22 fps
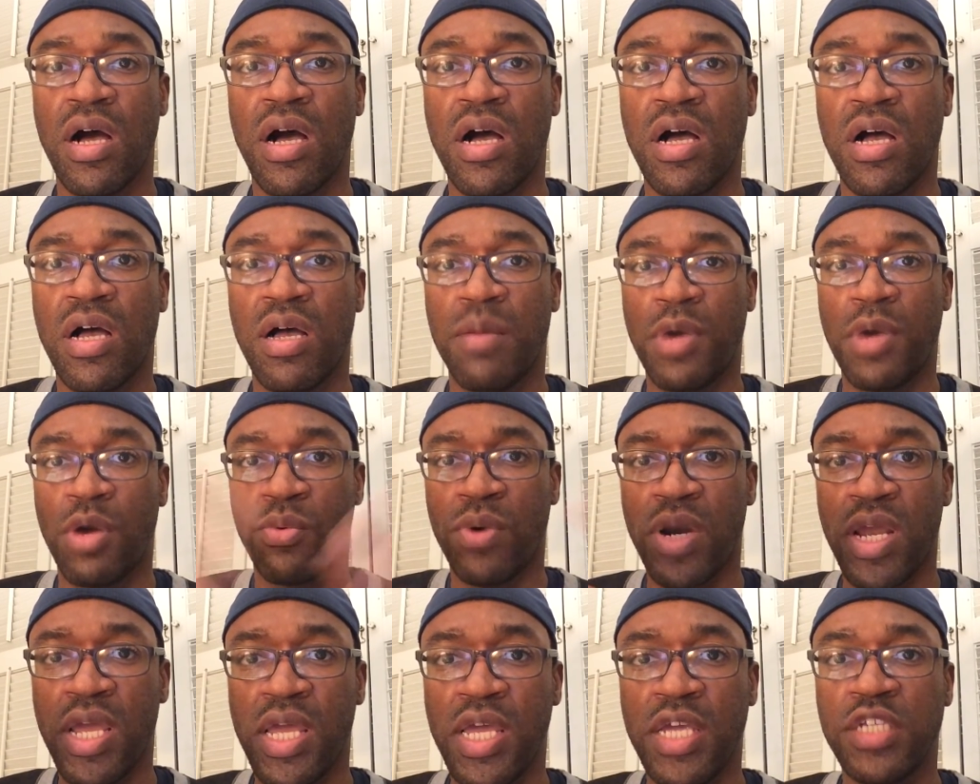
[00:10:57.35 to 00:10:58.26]
um,
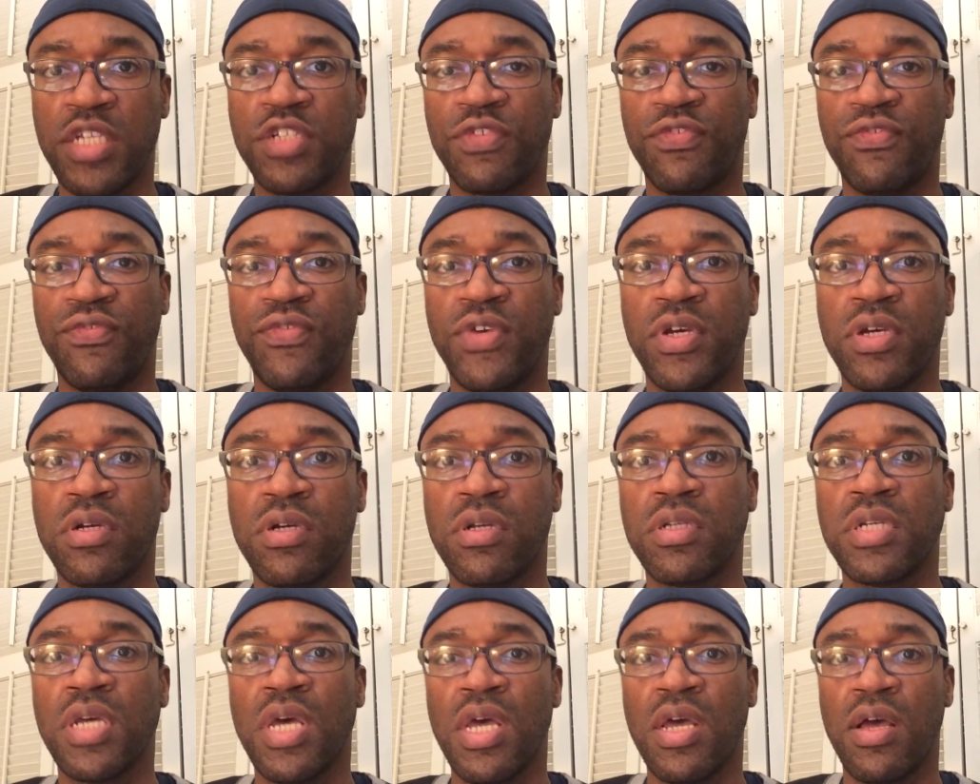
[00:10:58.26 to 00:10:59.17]

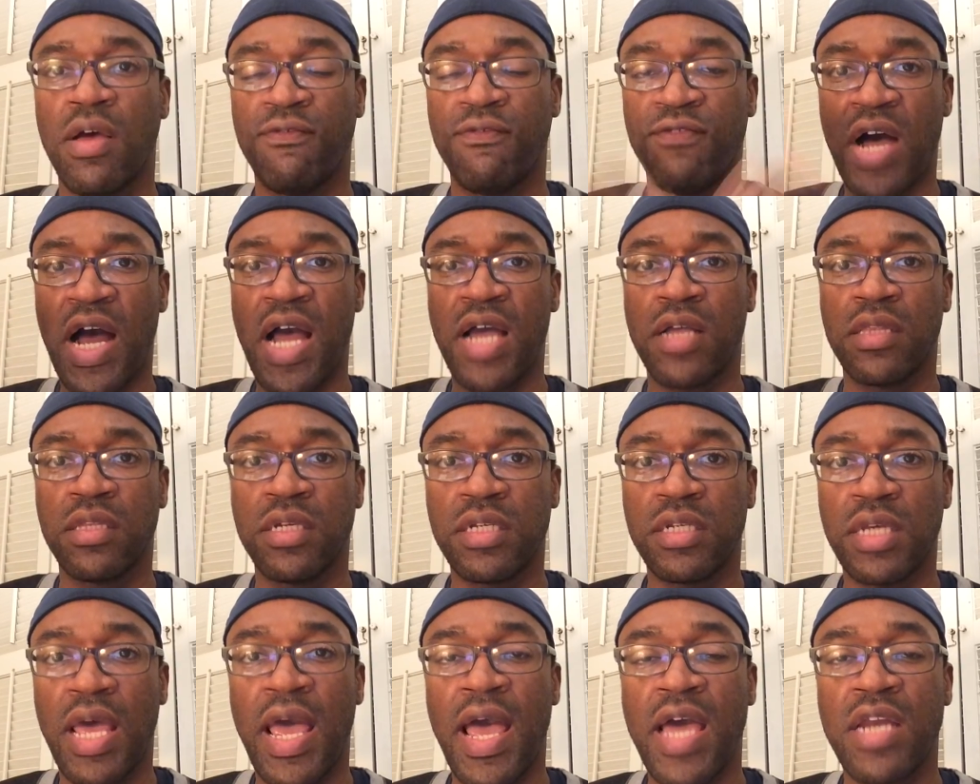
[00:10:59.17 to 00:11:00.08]
rage-filled,
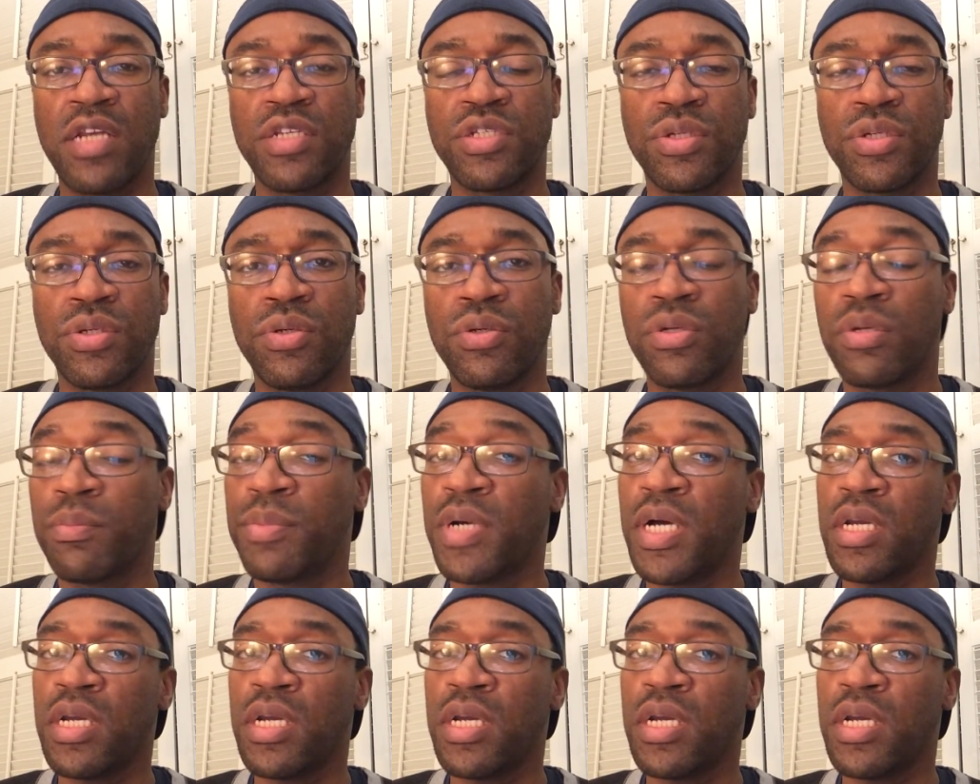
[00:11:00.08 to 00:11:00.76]
violent attitude.